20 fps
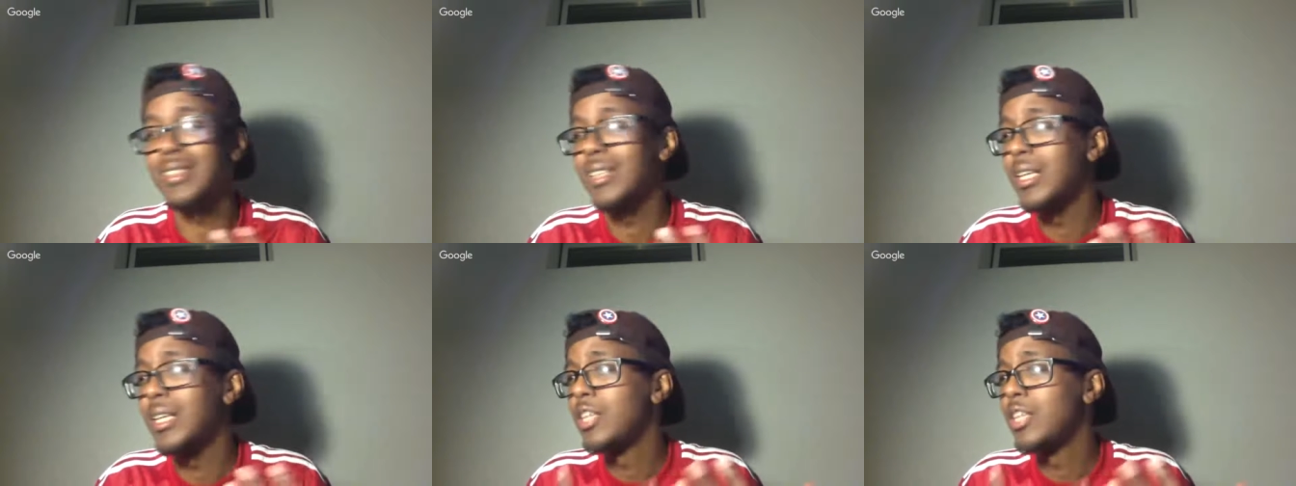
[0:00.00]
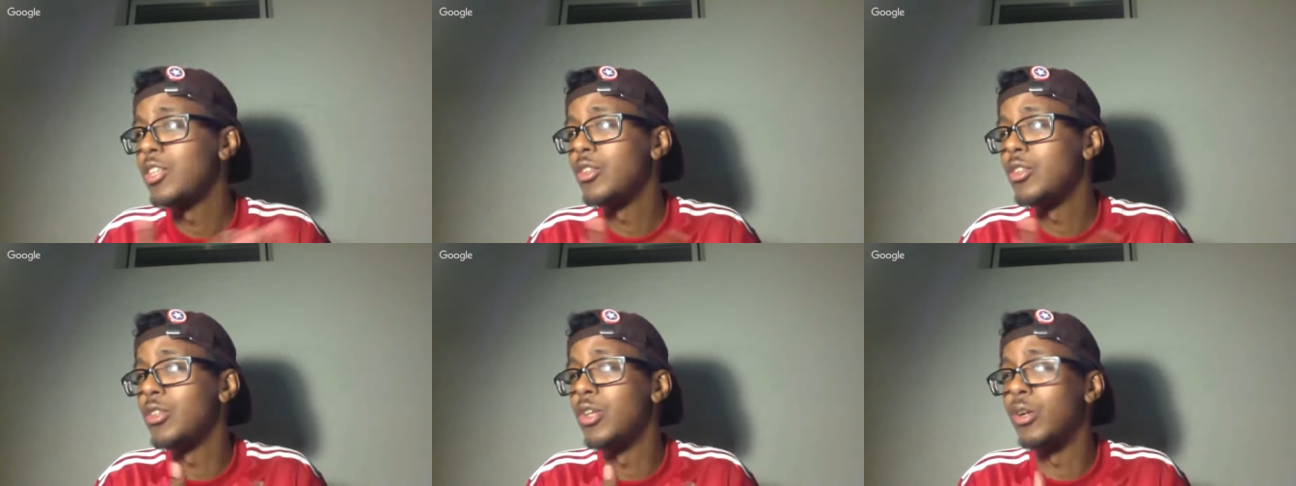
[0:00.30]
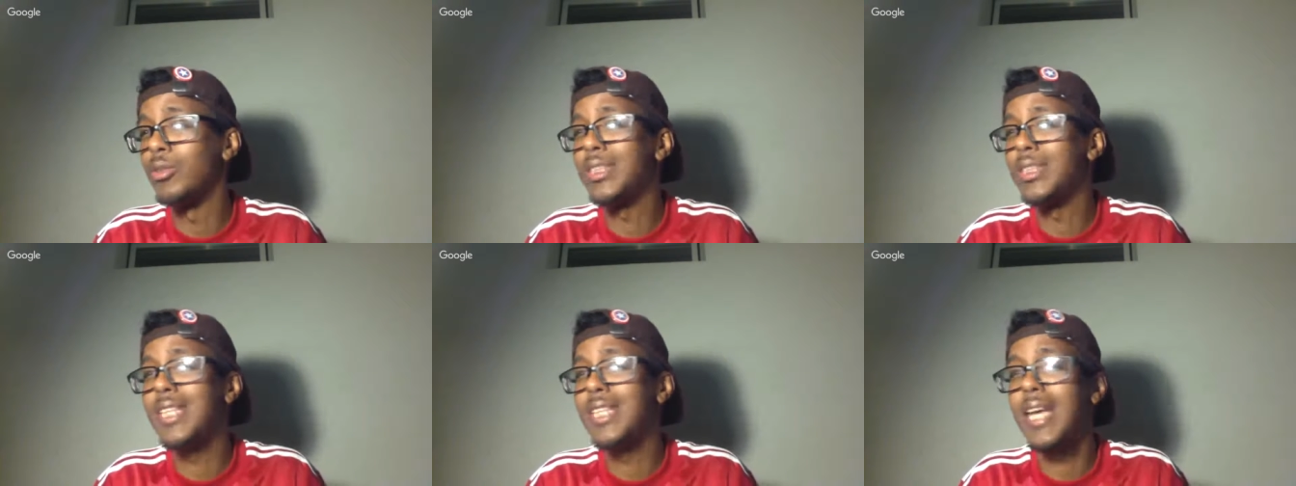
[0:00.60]
you know,
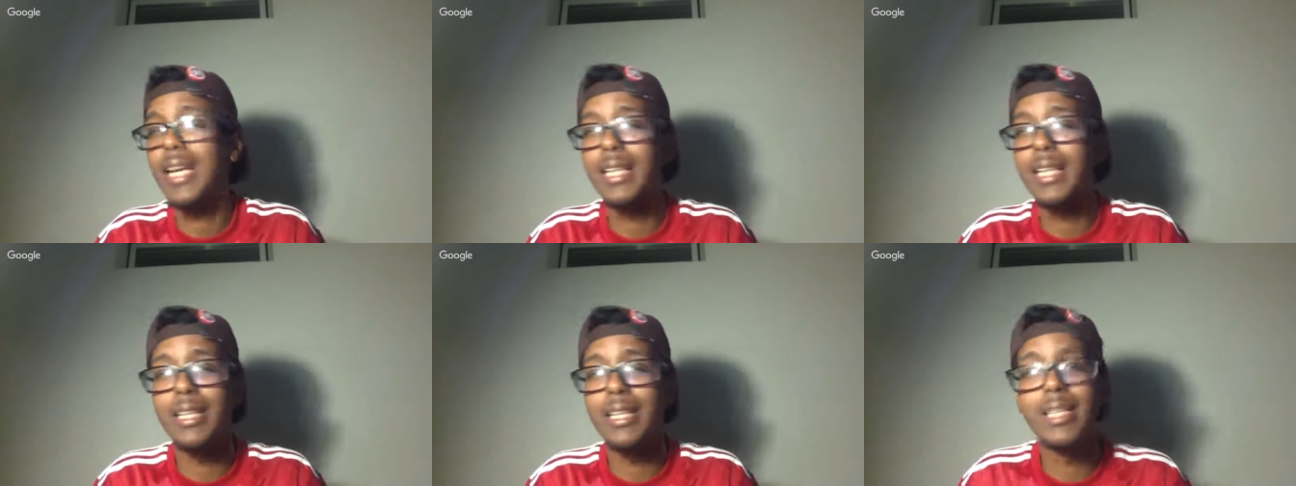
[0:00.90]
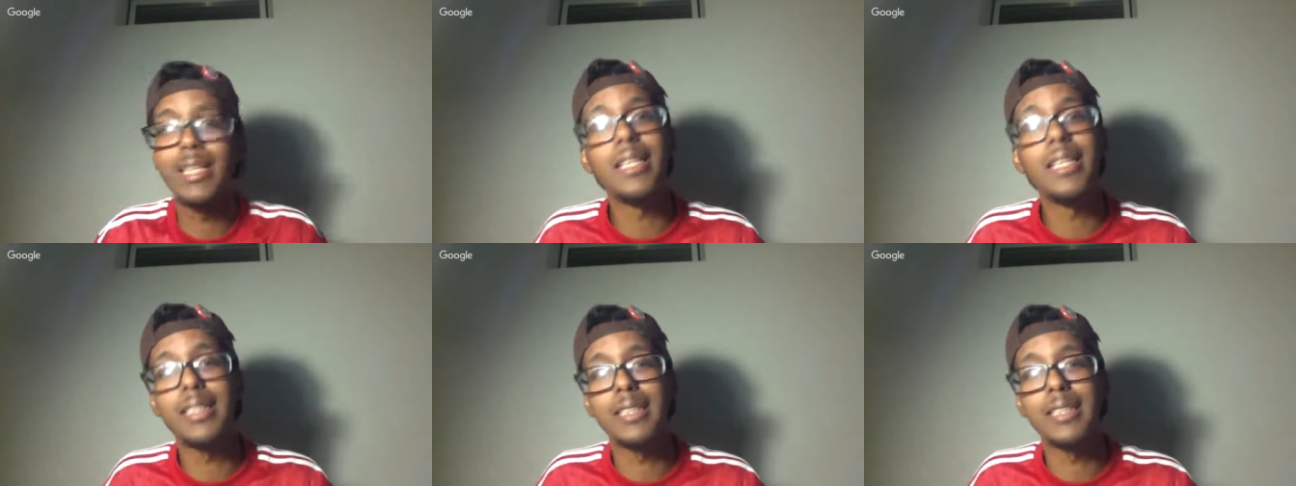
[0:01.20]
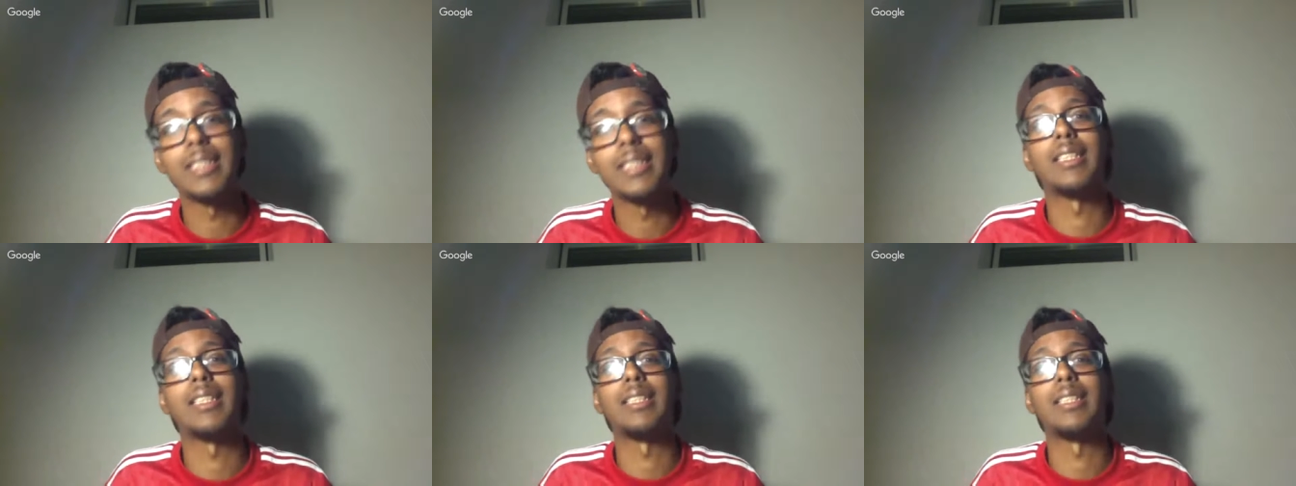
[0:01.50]
techniques is,
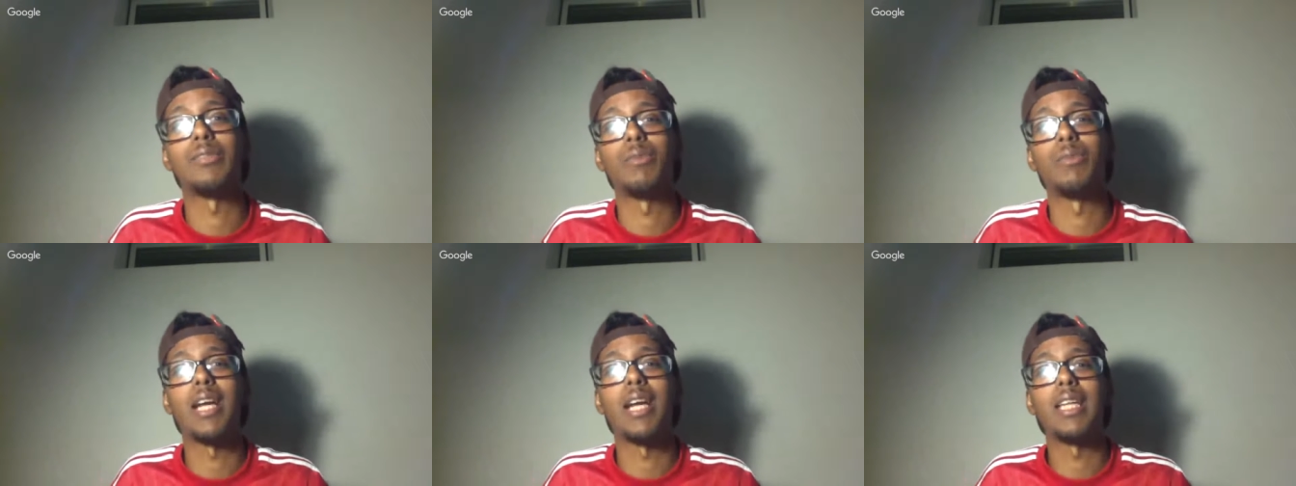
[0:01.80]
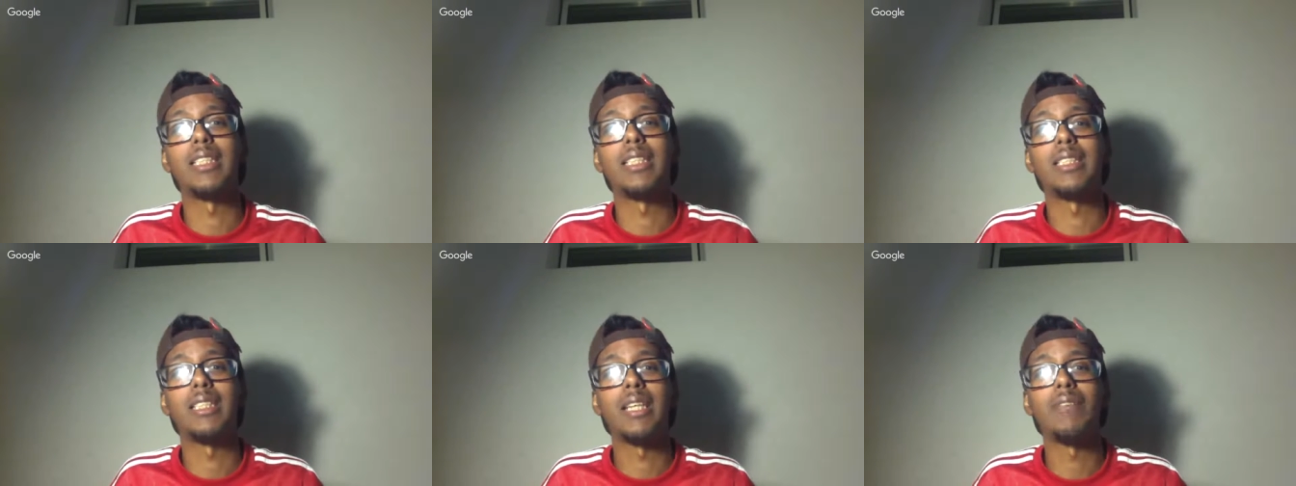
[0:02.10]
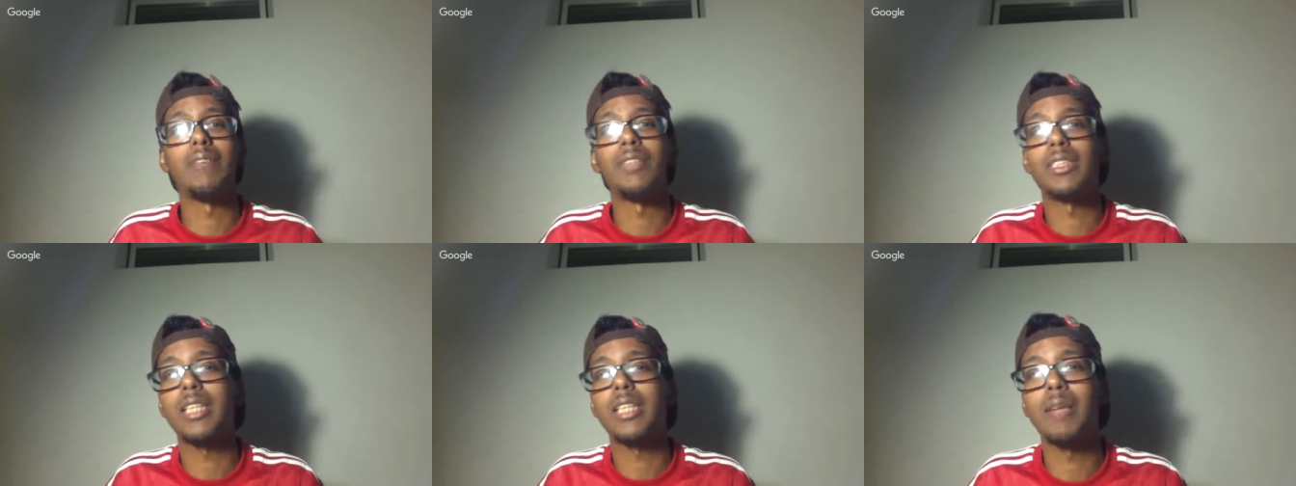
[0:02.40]
is what I see. Every
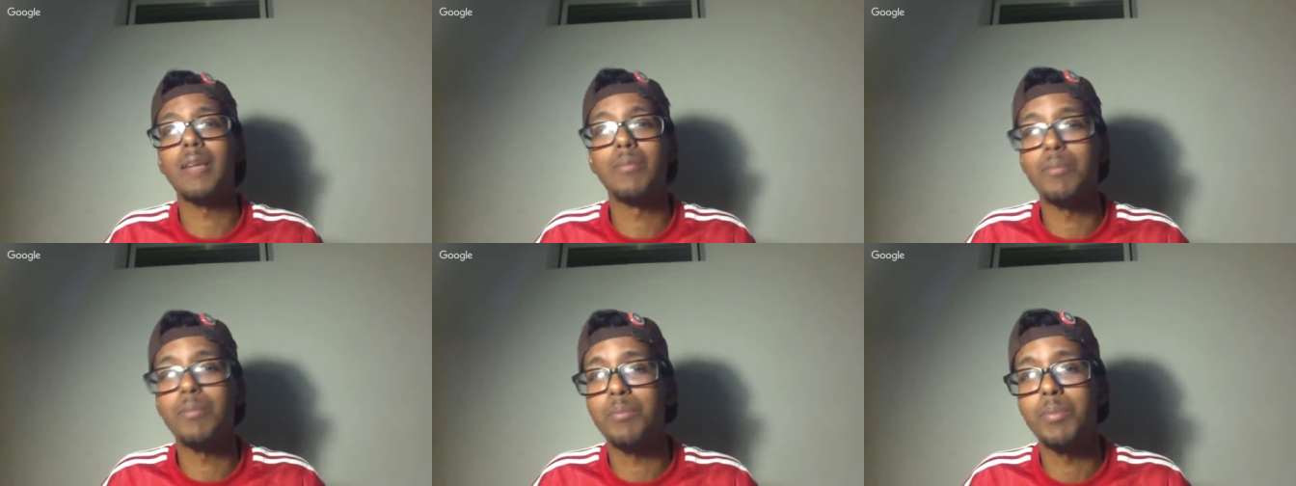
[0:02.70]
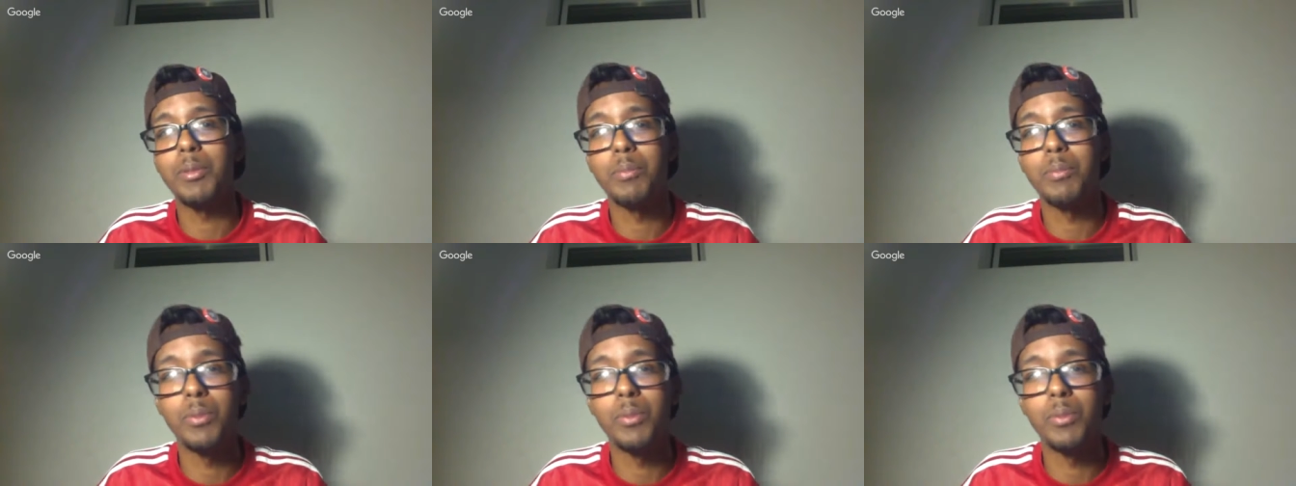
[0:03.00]
time people